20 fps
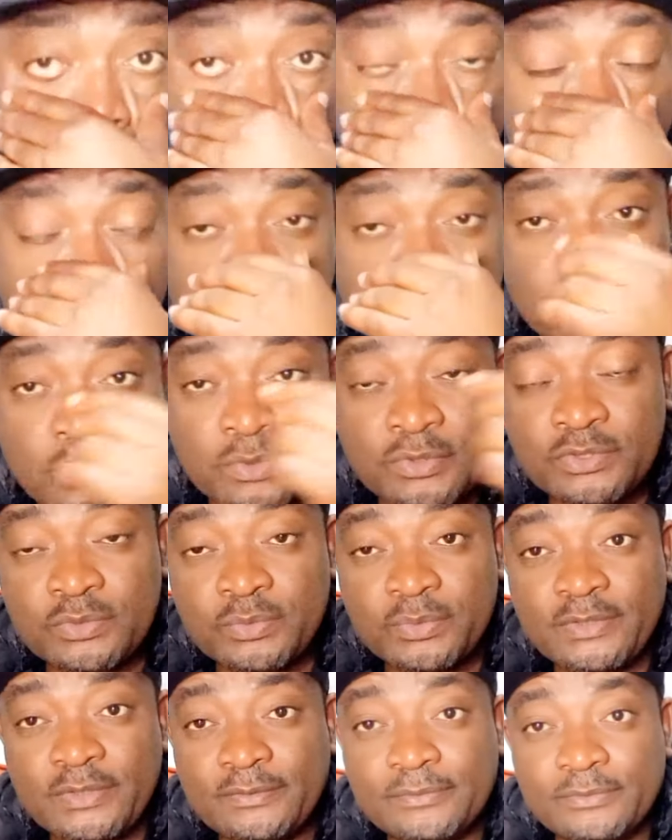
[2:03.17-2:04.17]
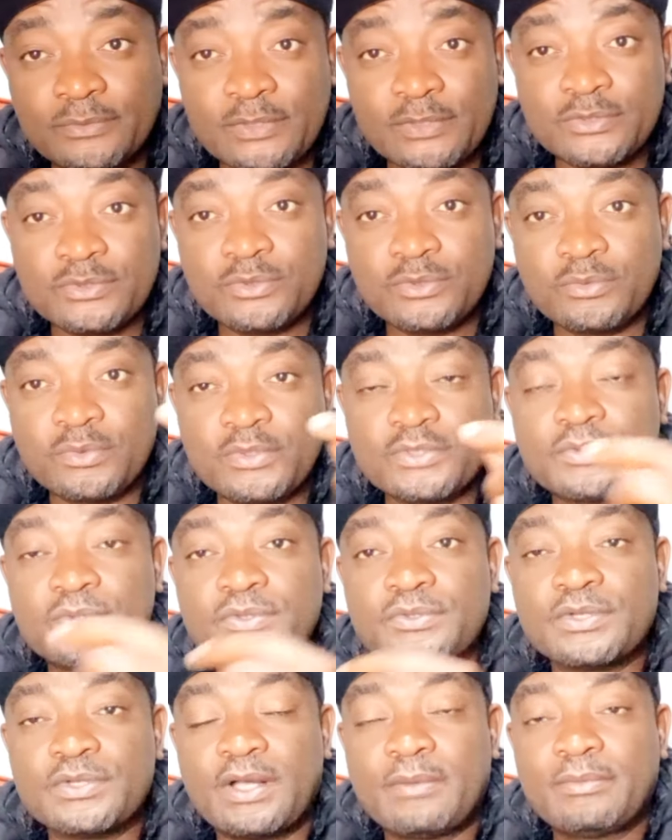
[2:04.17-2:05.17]
Who's going to win? You want to know what's
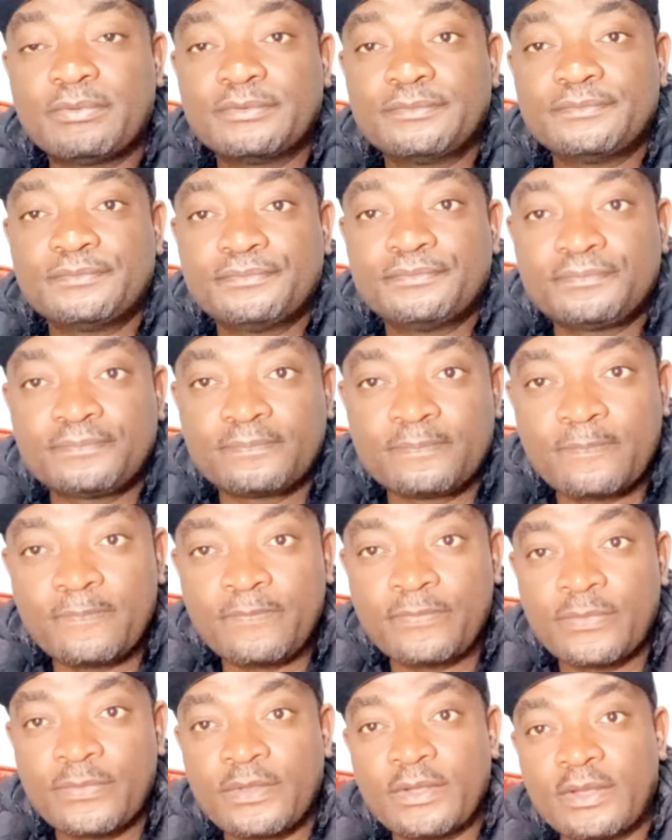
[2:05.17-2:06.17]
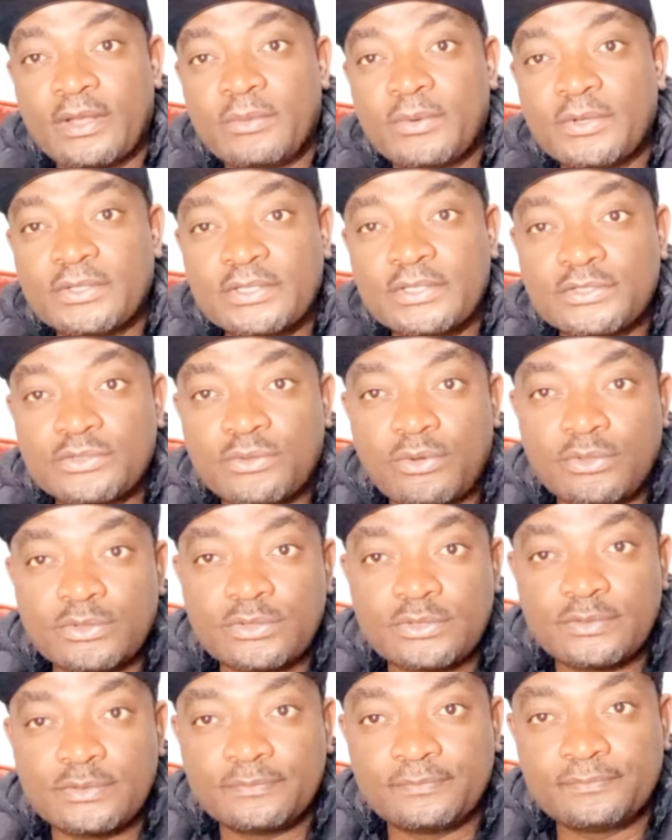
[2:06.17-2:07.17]
going to happen. What are the
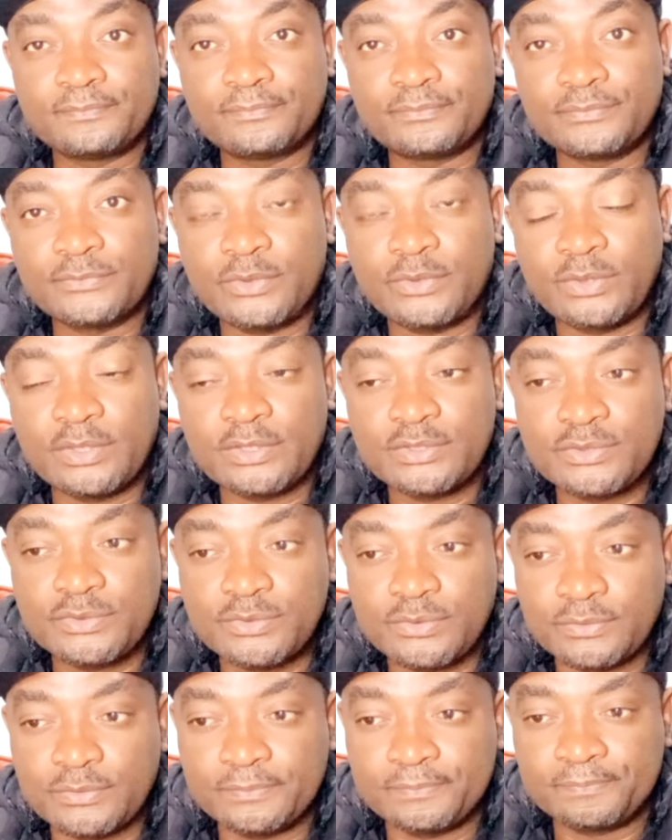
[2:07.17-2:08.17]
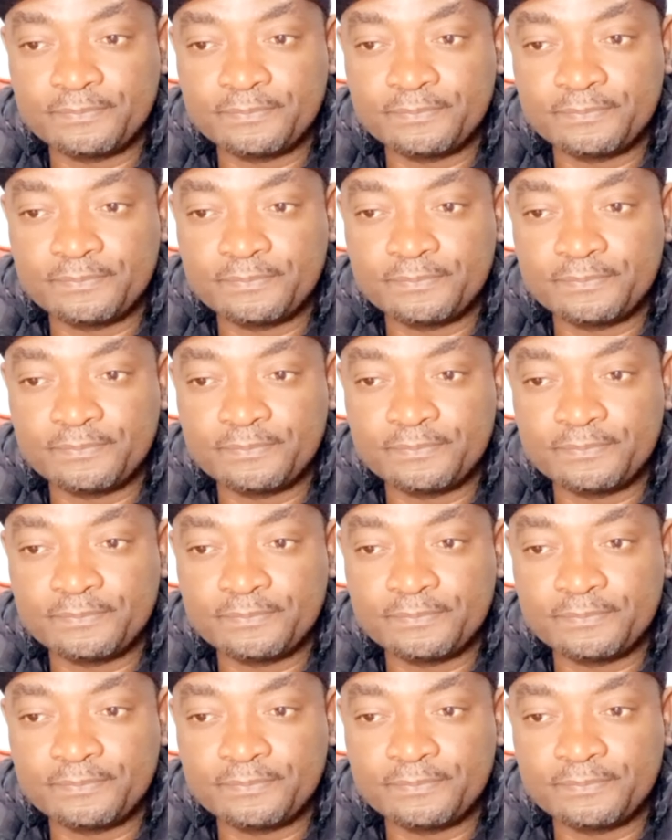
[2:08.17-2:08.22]
scores? I'll let you know.